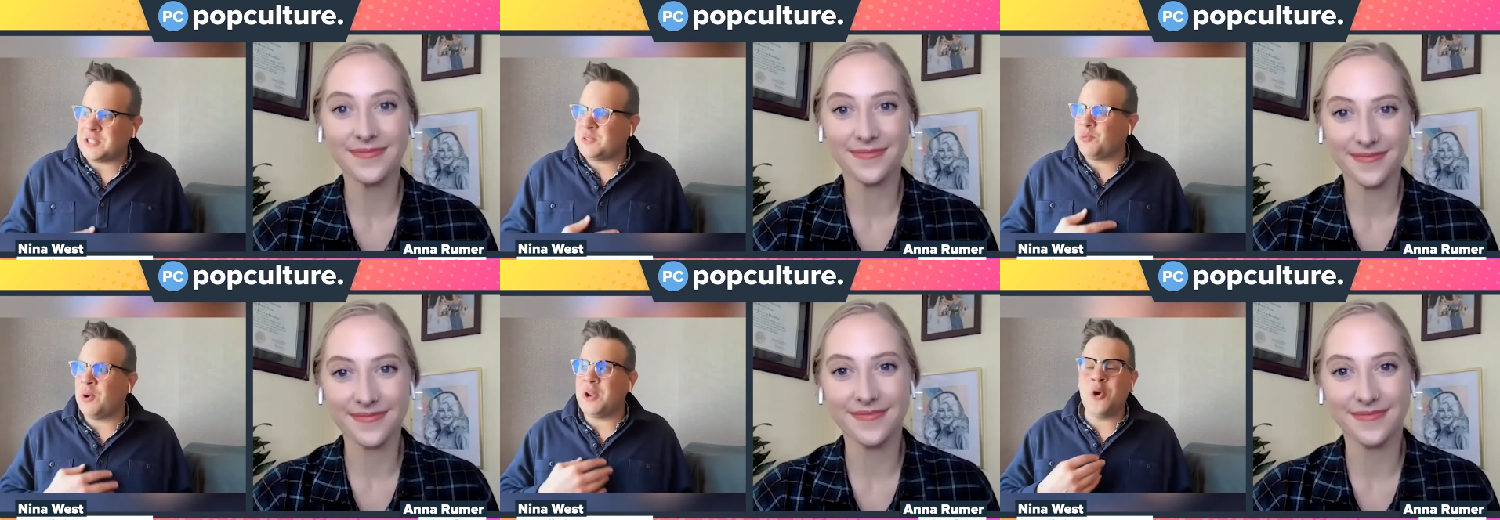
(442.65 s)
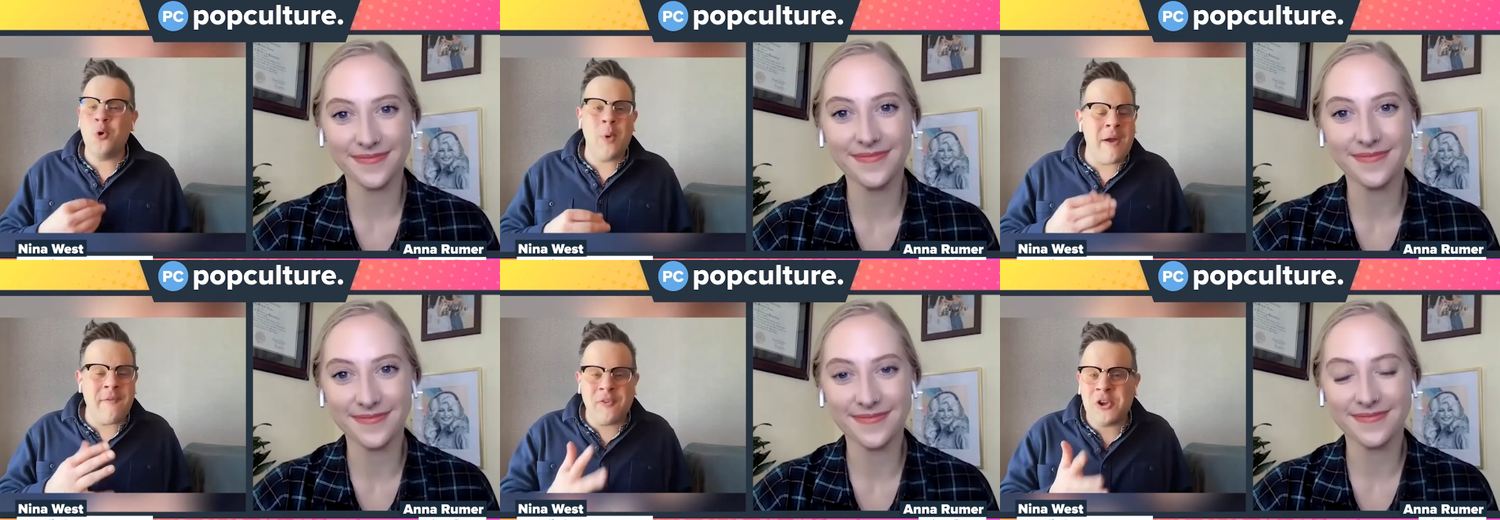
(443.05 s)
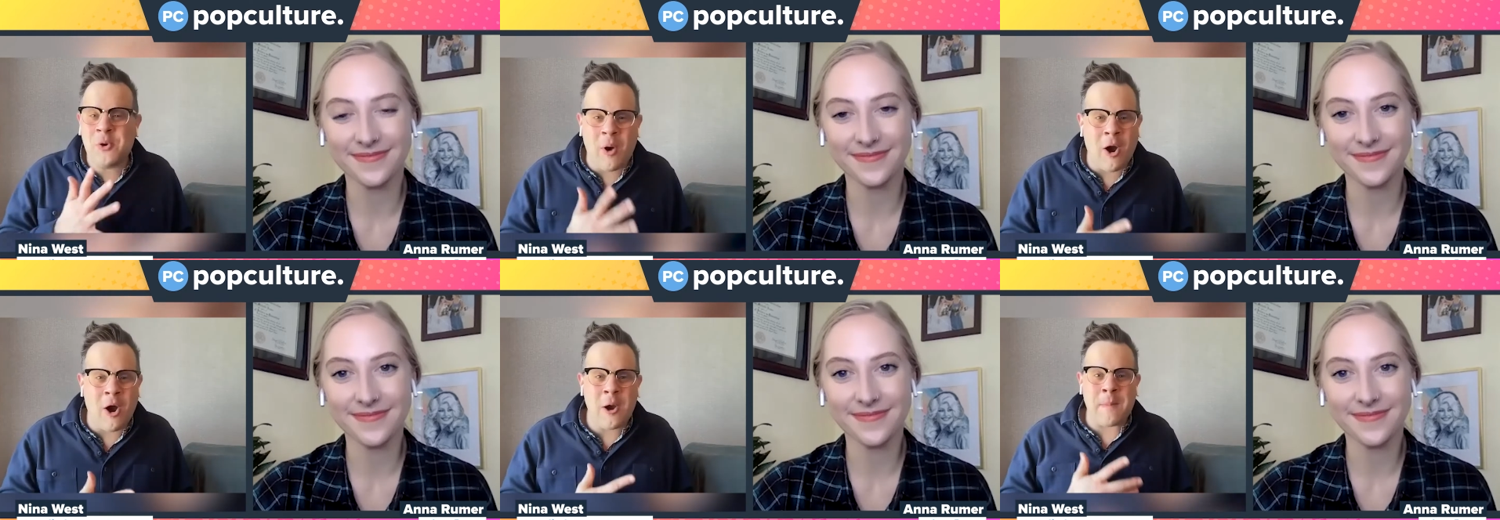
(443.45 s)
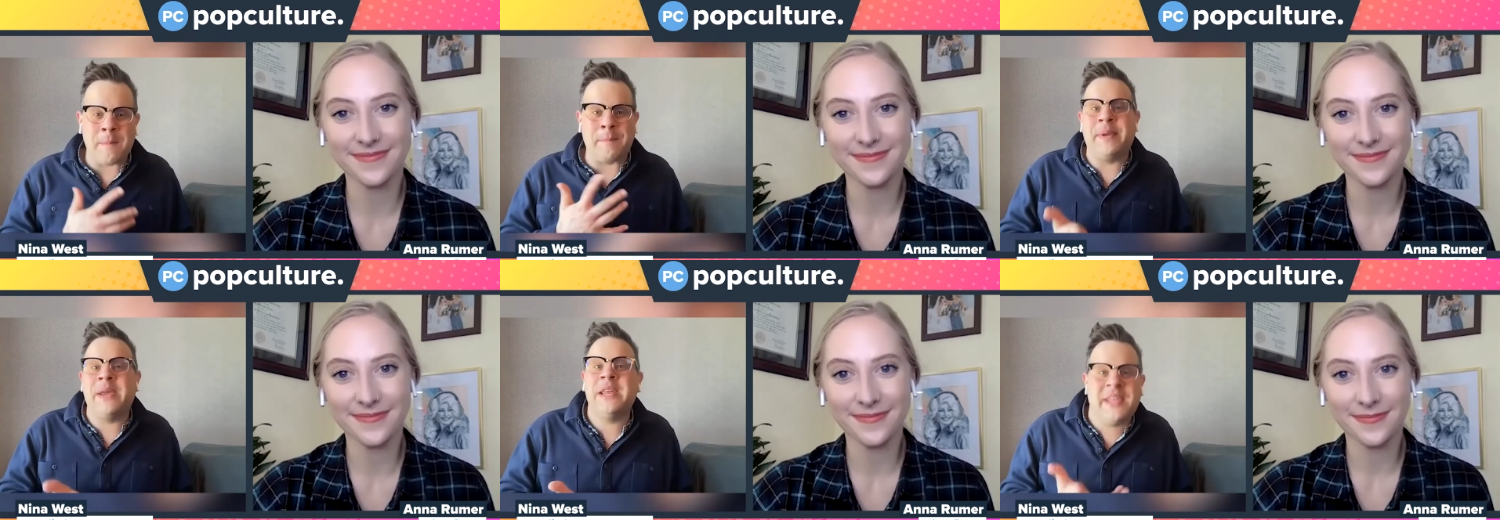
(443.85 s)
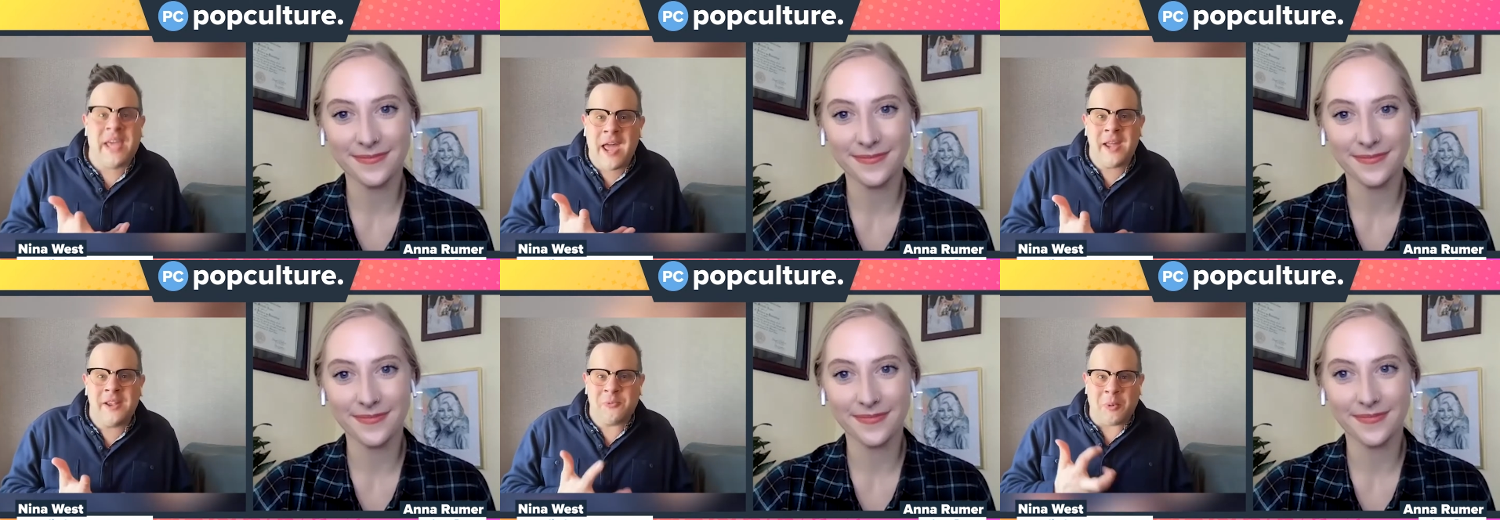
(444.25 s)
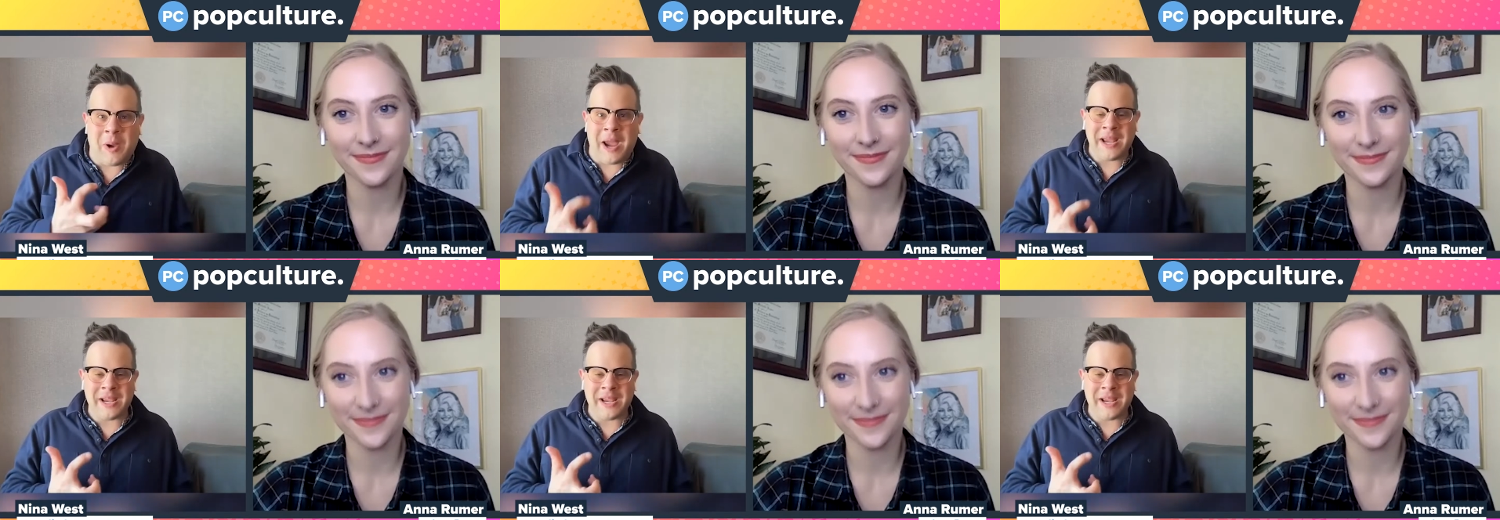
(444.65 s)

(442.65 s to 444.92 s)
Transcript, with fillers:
Speaker 1: What, whoever you are, be that, right?